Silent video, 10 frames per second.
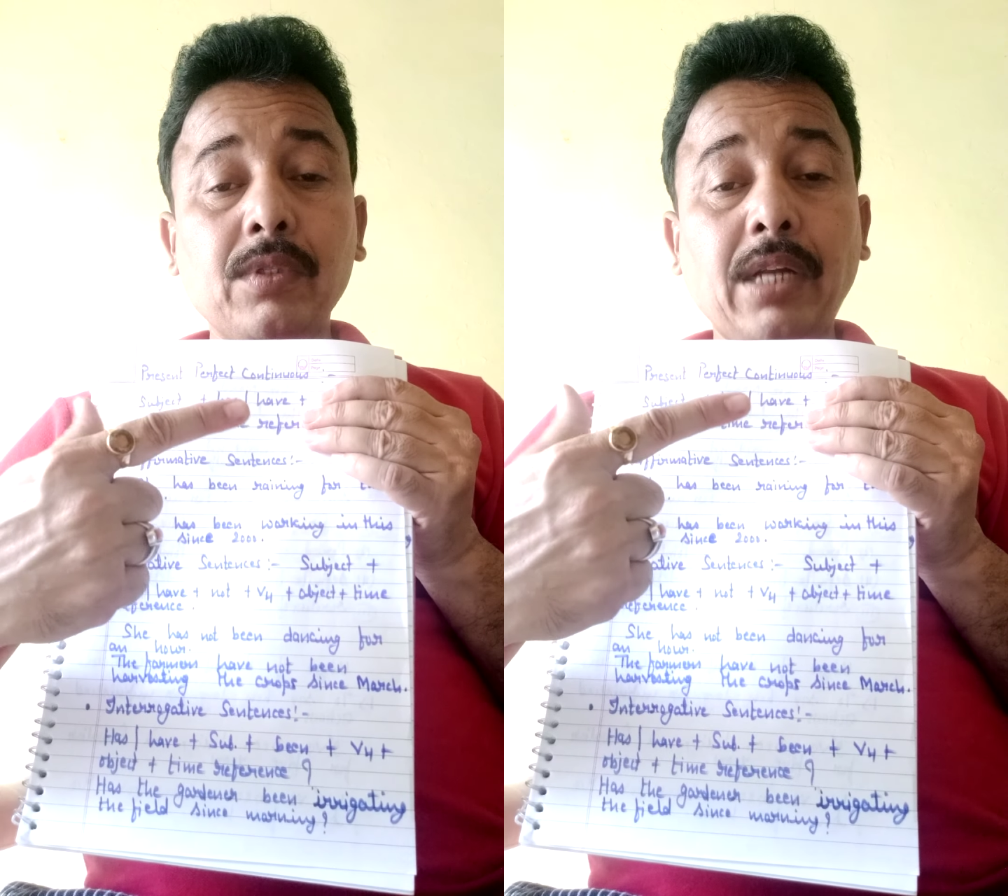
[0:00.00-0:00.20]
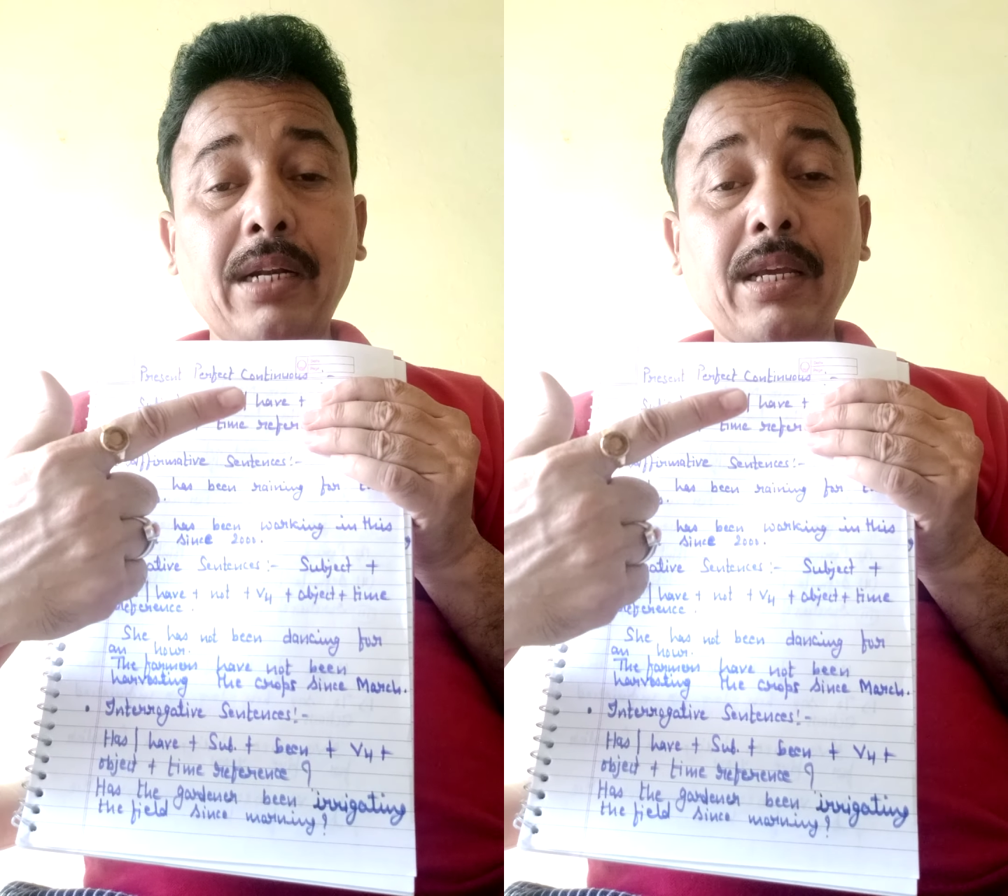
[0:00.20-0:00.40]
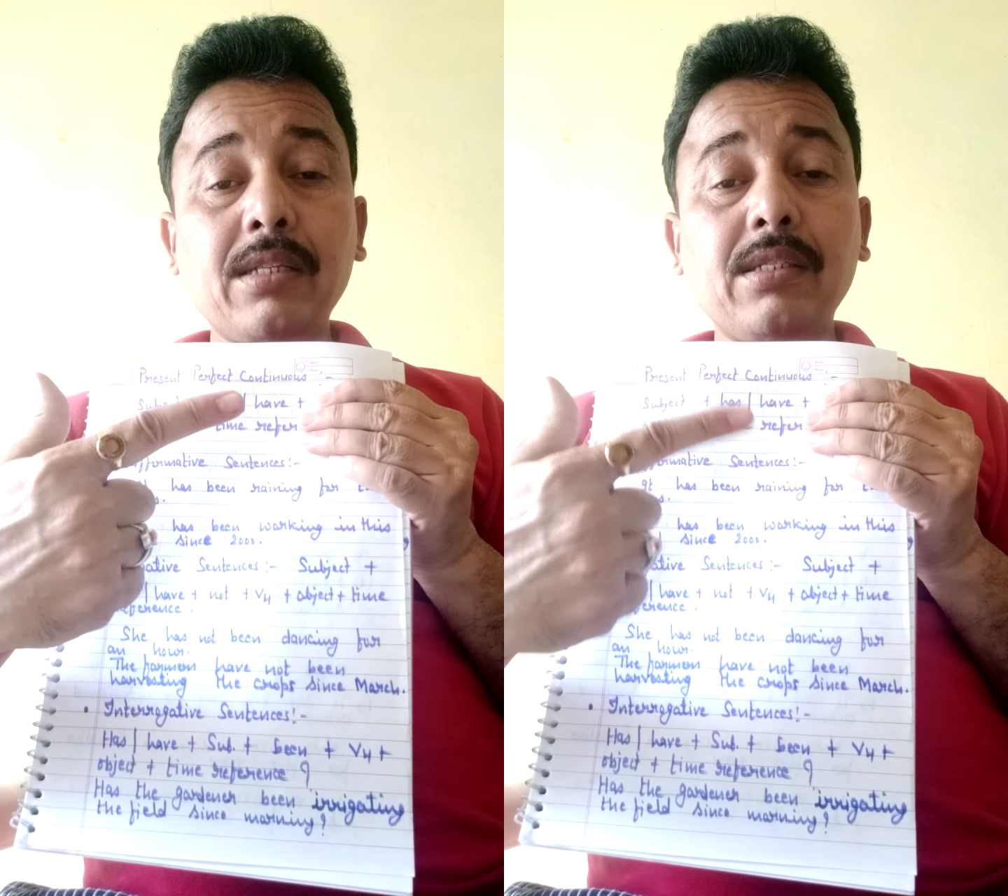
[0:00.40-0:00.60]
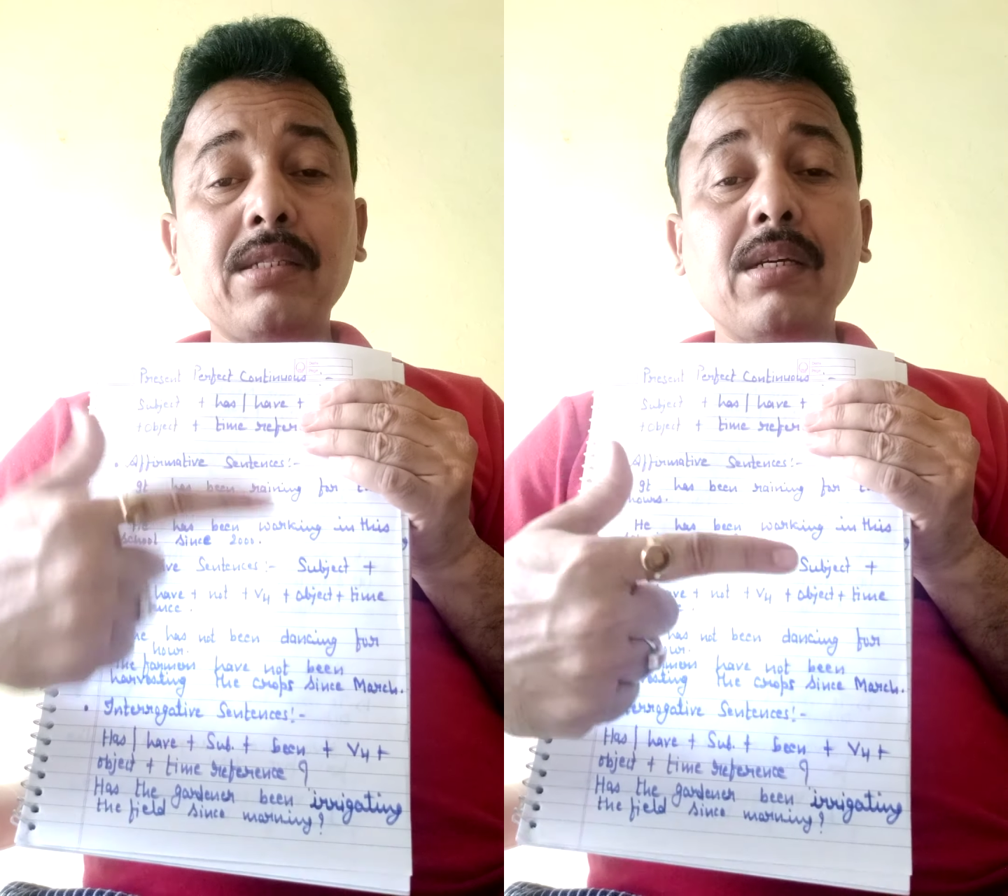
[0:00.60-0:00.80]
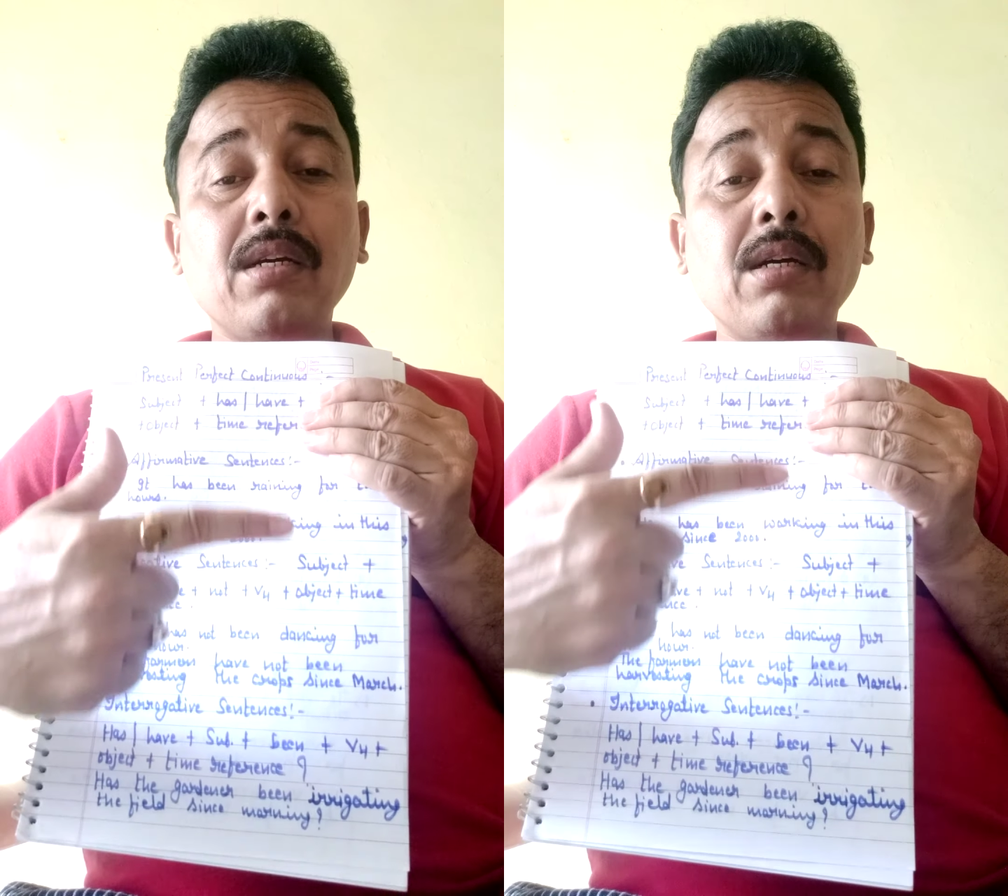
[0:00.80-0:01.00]
that
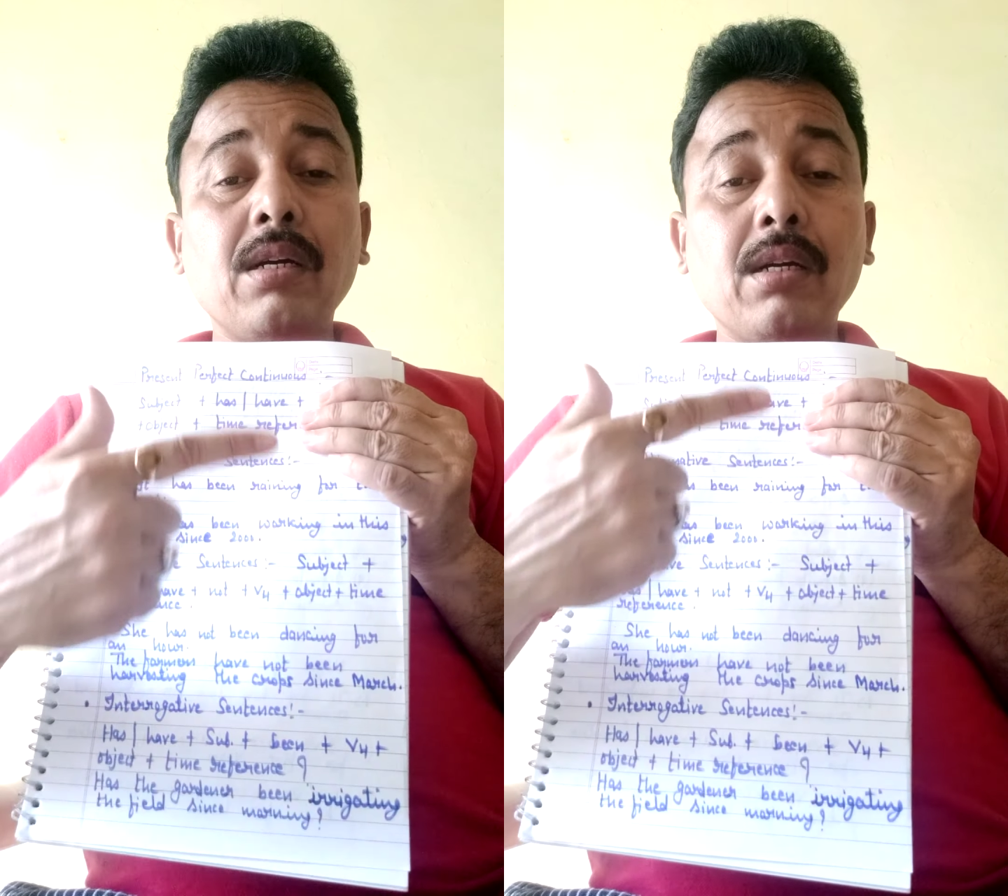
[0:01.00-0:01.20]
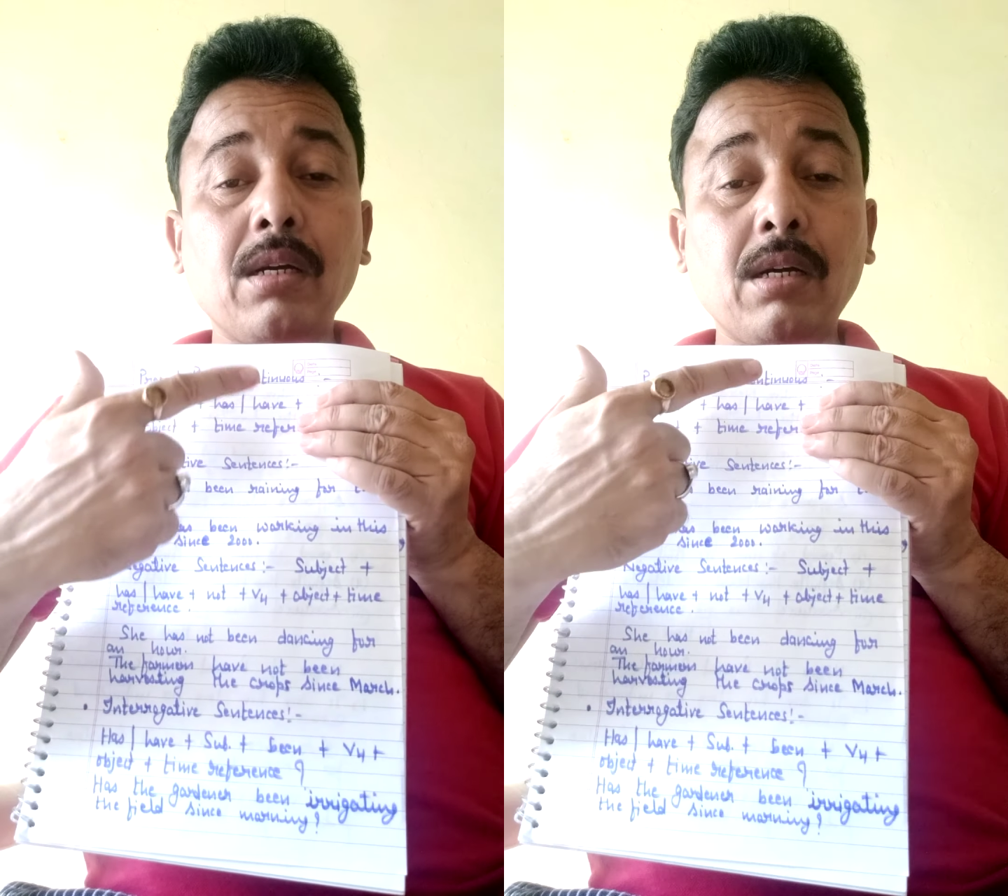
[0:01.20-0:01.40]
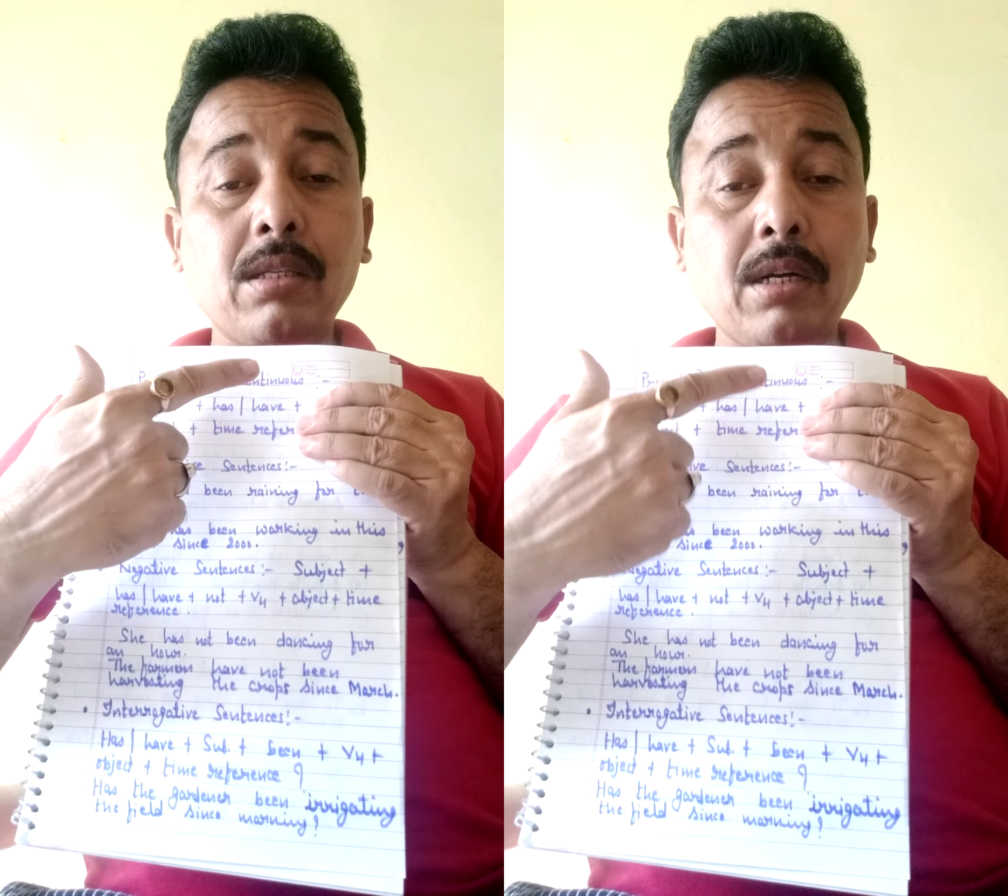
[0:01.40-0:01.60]
is the